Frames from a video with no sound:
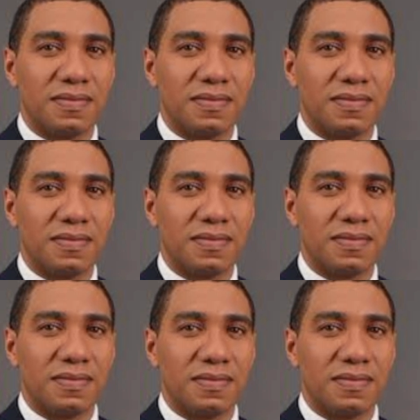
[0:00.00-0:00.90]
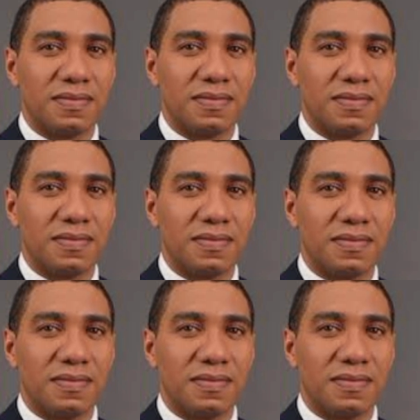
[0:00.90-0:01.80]

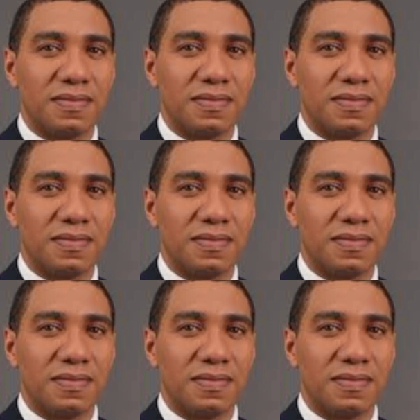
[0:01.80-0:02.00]
[no speech]